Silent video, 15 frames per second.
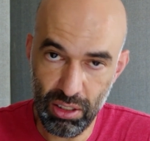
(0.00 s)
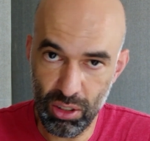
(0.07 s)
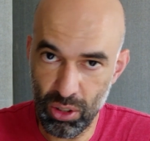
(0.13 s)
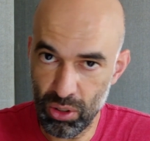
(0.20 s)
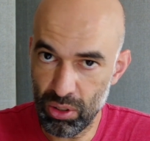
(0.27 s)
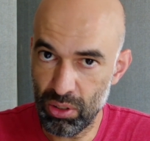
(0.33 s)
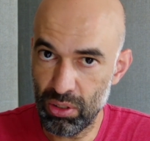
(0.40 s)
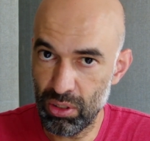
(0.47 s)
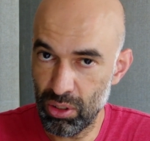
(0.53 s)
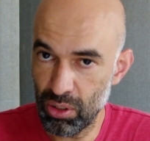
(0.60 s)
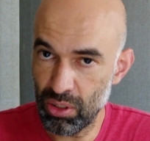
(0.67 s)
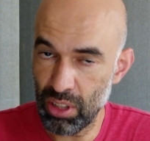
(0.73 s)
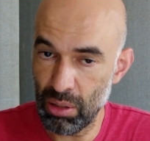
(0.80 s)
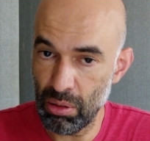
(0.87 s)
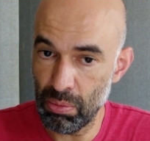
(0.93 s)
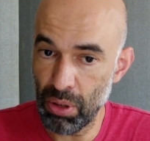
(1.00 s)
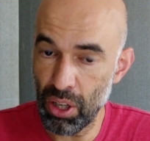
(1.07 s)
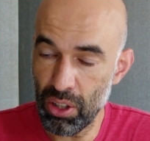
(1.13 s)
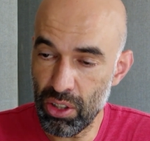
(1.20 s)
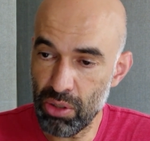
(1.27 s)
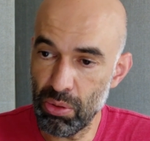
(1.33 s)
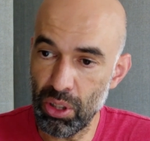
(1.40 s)
use username and
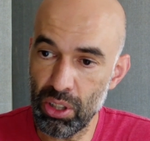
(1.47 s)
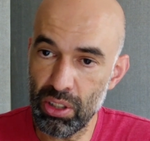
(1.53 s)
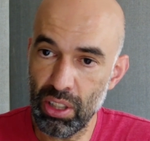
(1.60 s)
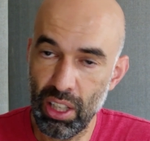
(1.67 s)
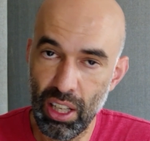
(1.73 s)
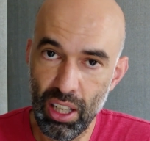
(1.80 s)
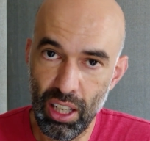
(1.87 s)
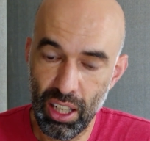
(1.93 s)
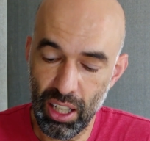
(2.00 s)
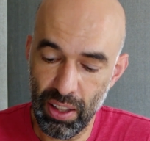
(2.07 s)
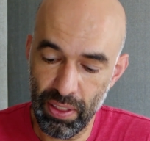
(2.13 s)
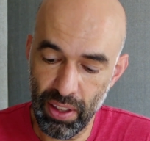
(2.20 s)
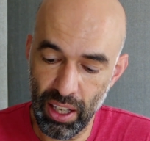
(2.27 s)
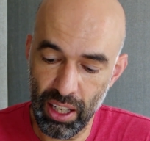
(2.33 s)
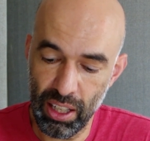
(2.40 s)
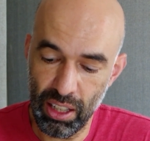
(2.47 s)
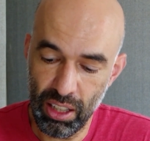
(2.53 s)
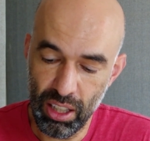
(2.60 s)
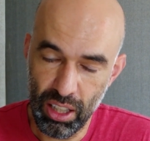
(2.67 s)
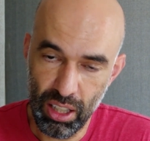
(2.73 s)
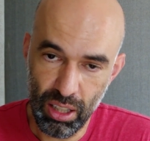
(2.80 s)
password, and then